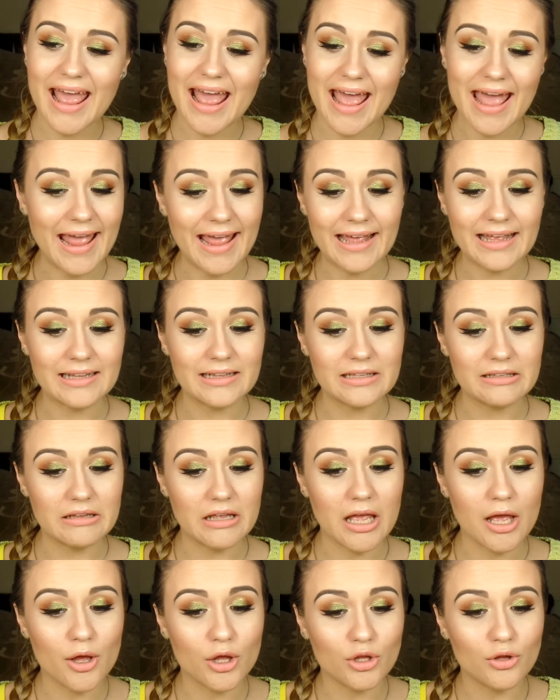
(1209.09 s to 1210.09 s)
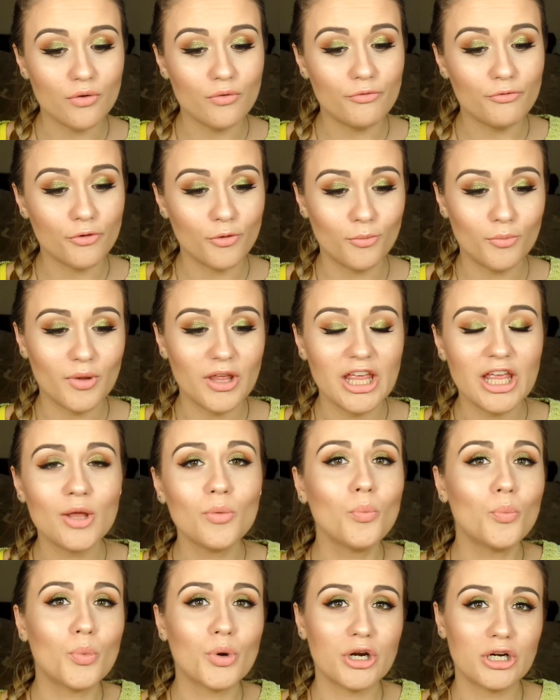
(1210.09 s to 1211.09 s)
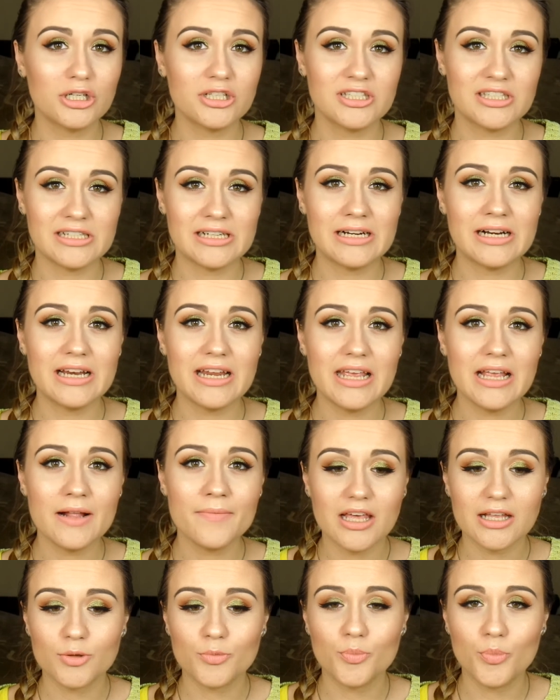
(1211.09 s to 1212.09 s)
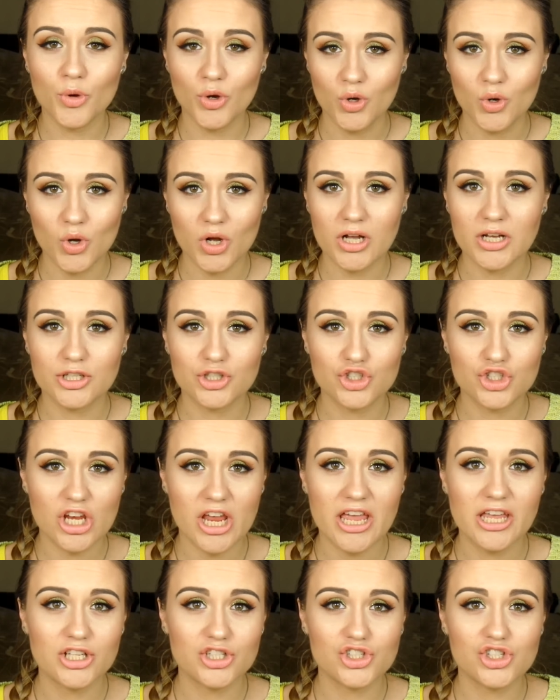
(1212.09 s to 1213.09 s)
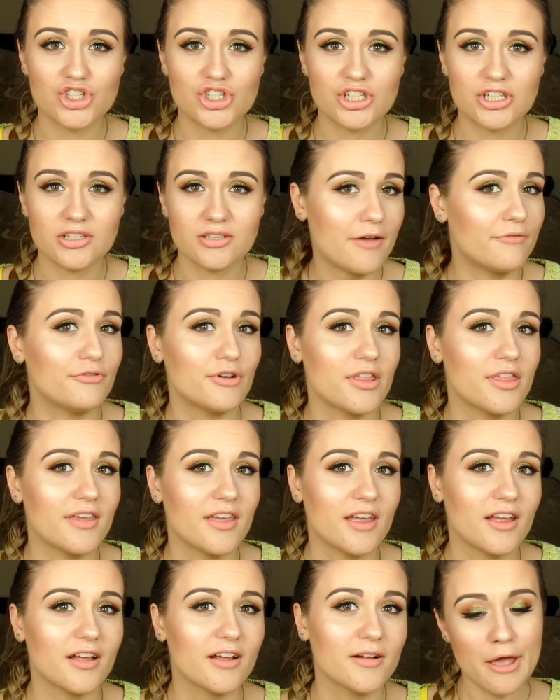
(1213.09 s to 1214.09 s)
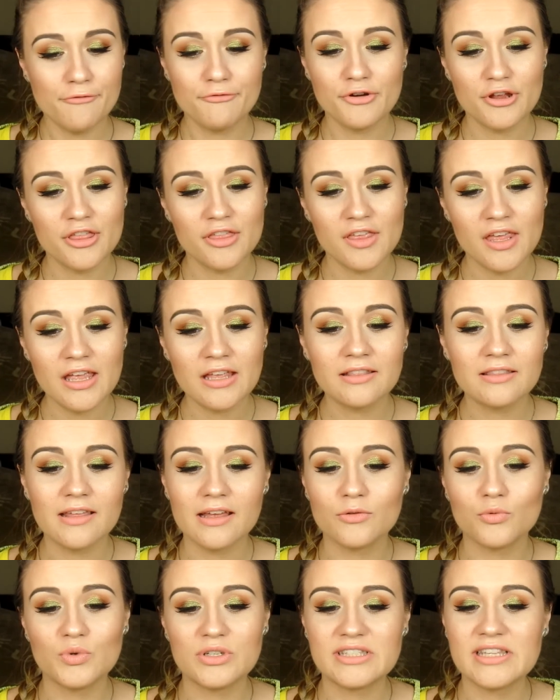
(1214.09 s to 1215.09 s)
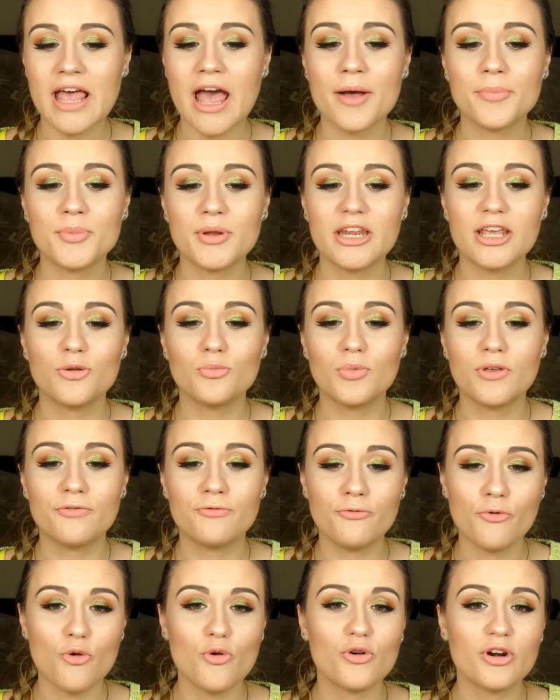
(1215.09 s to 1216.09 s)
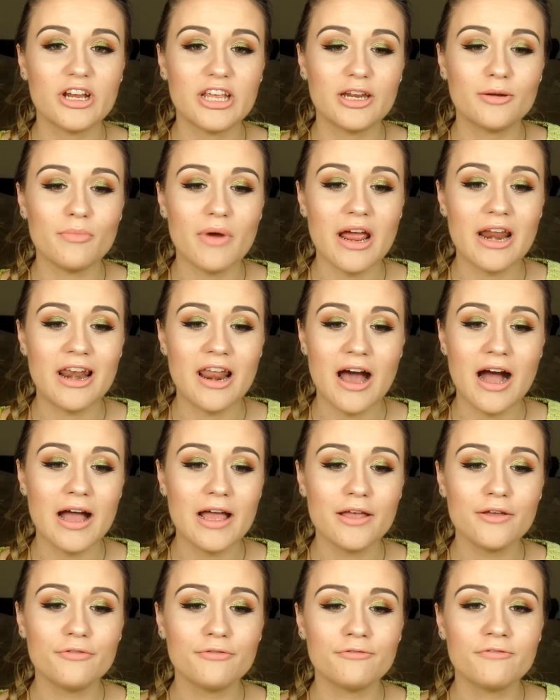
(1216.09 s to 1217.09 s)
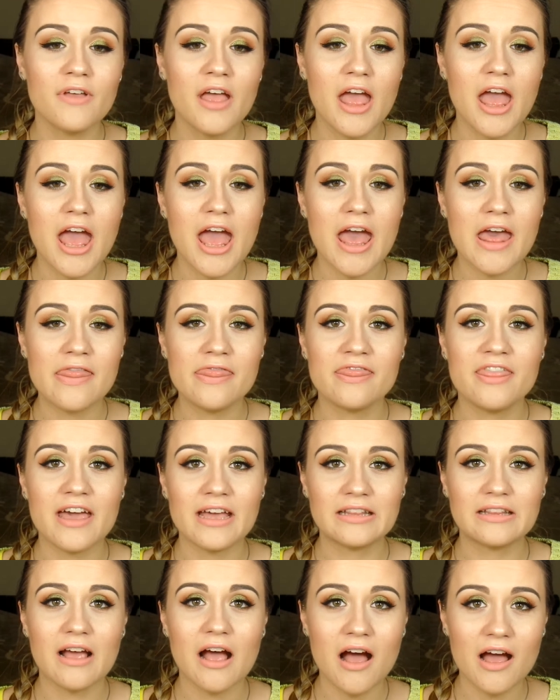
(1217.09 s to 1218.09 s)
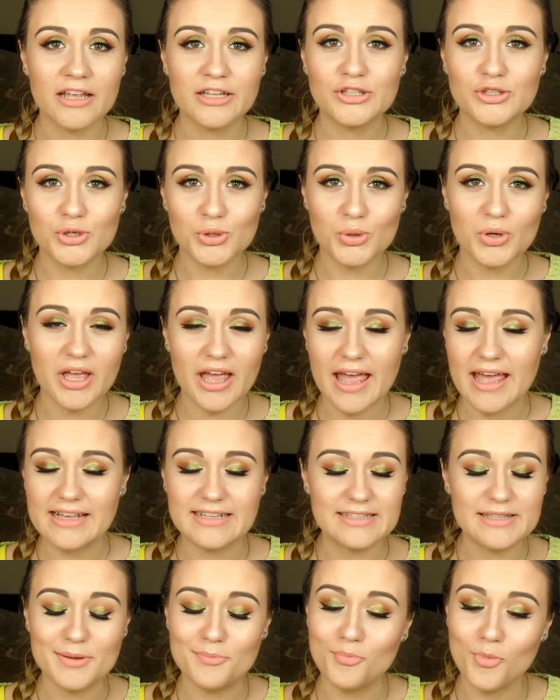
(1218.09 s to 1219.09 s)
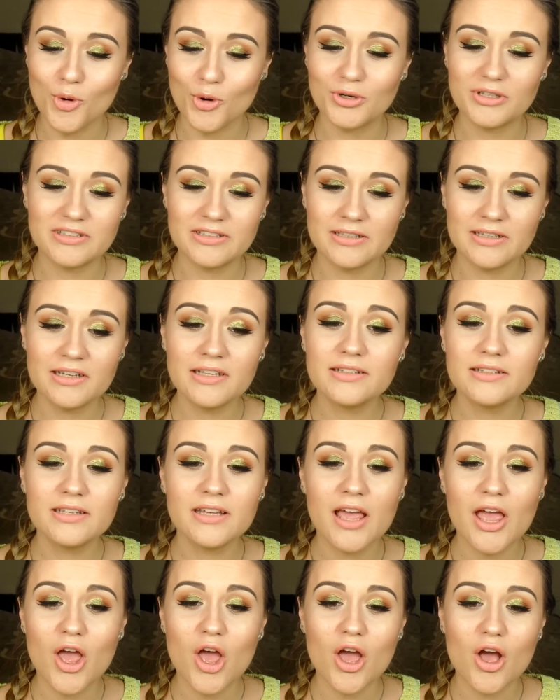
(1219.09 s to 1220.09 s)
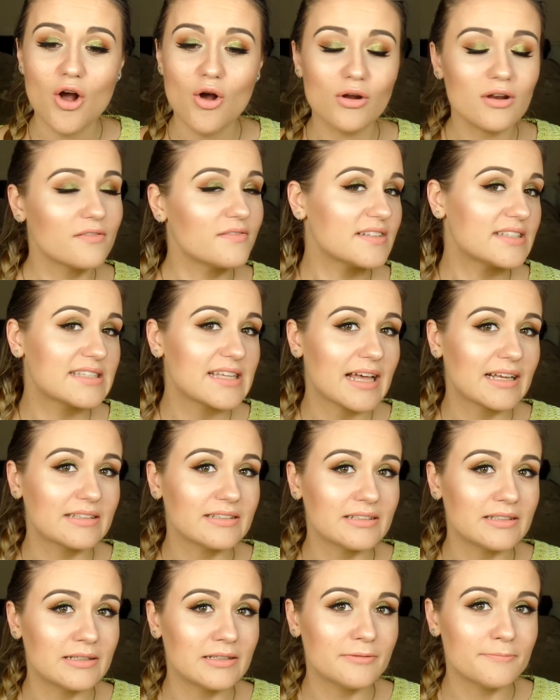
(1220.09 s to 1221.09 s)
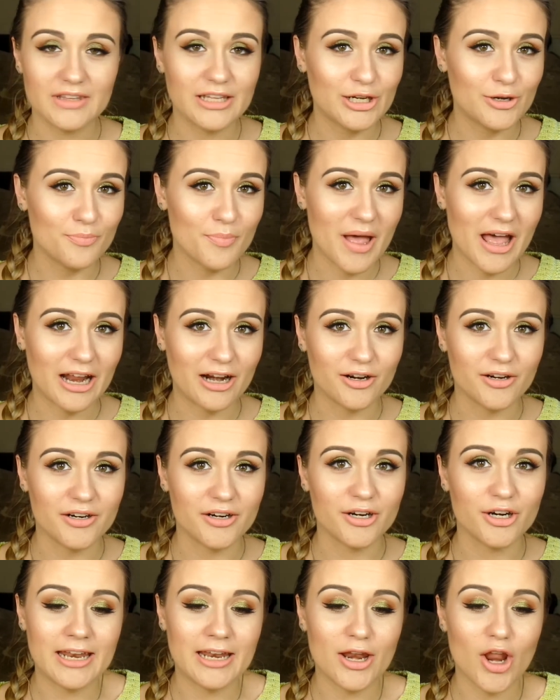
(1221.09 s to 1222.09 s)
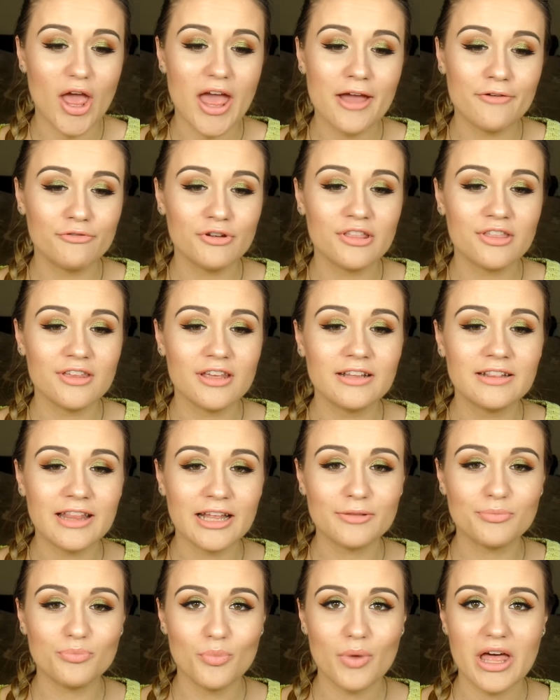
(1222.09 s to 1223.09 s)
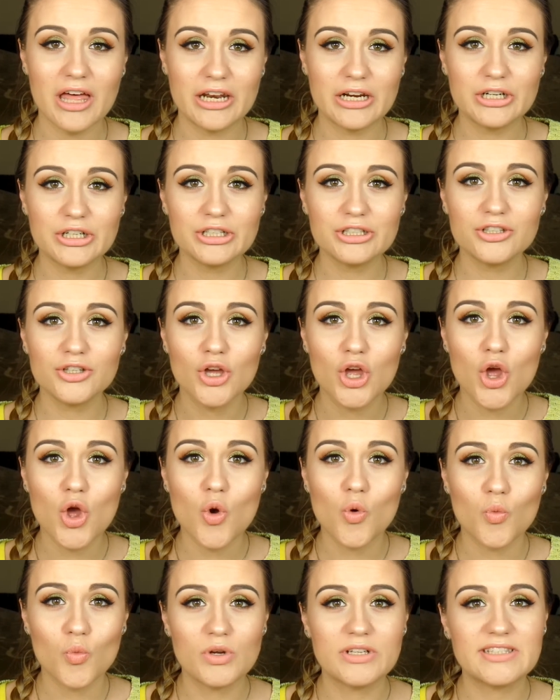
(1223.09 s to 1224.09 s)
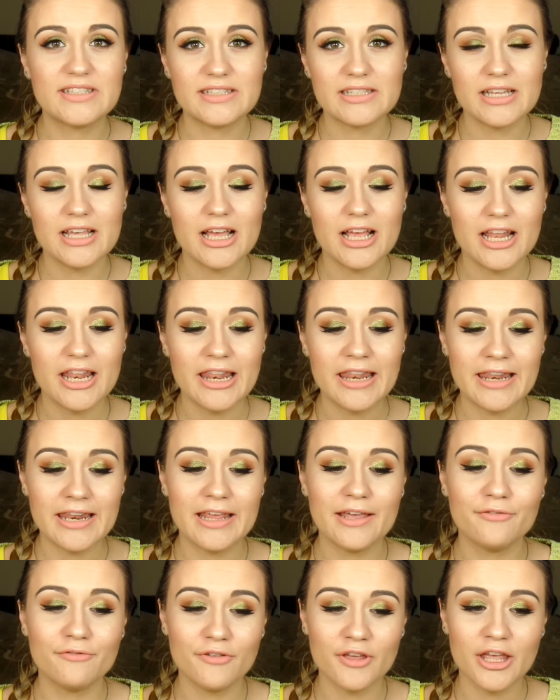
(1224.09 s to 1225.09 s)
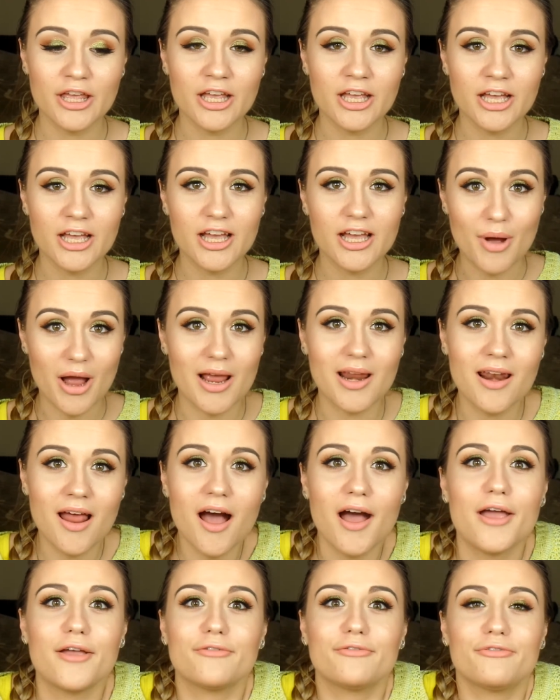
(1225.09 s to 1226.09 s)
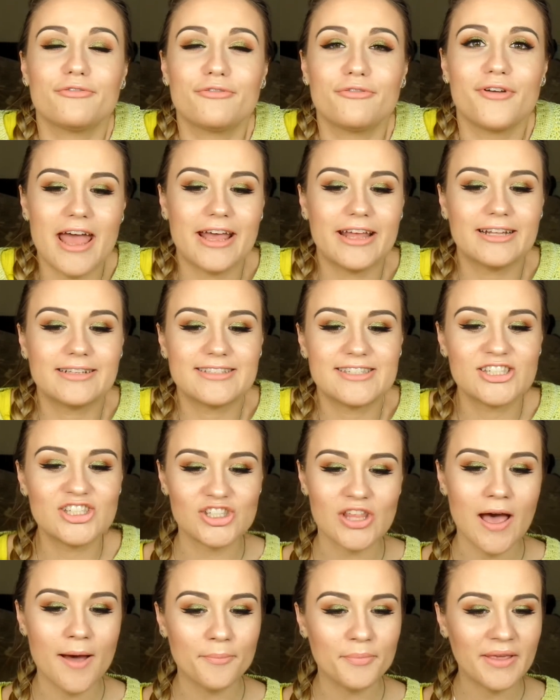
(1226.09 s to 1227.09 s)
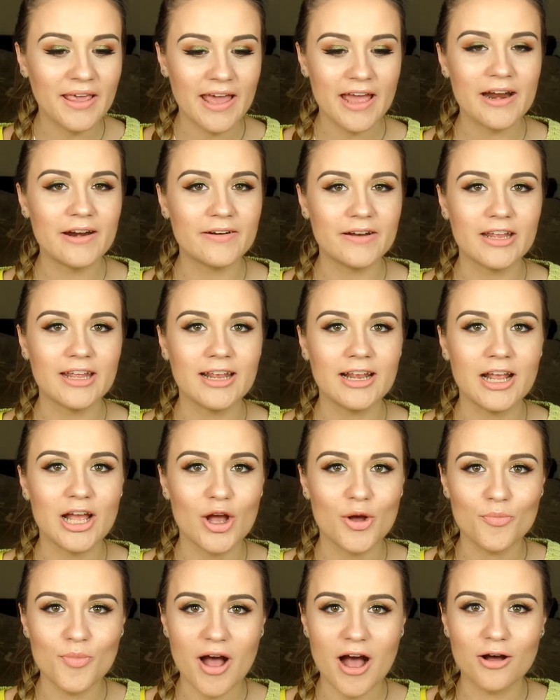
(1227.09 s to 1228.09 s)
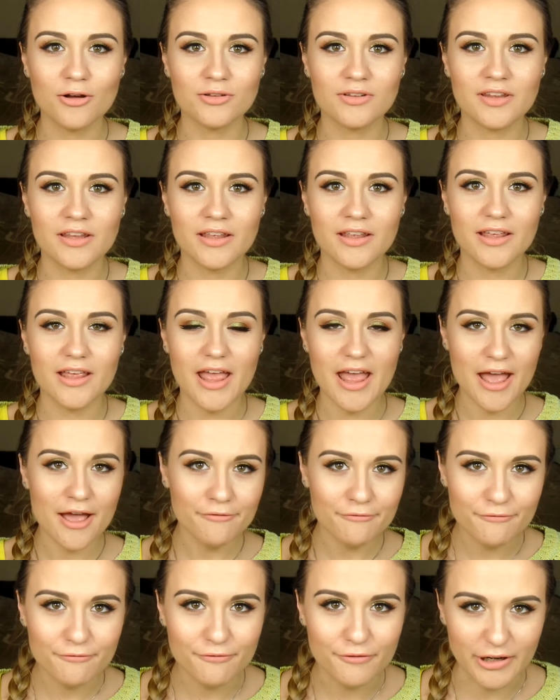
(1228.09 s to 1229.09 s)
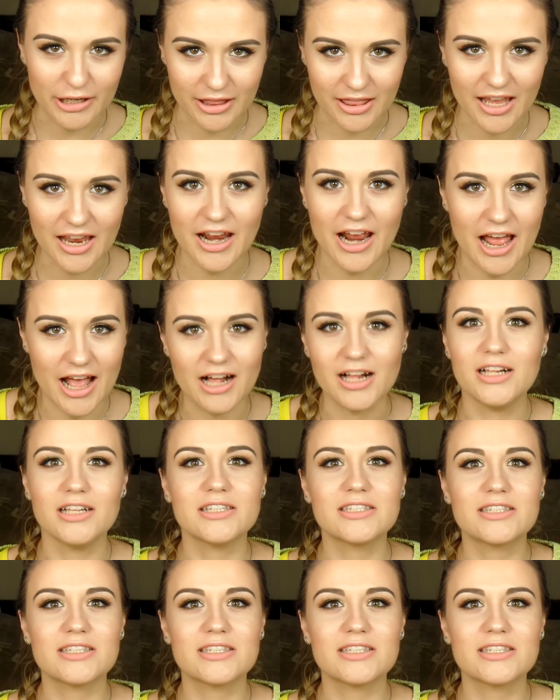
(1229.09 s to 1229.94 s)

And for me personally, that book changed everything. Everything that was happening before in my life and that I took as important, all of a sudden didn't matter. And everything that mattered was living my life and stop caring about everything else.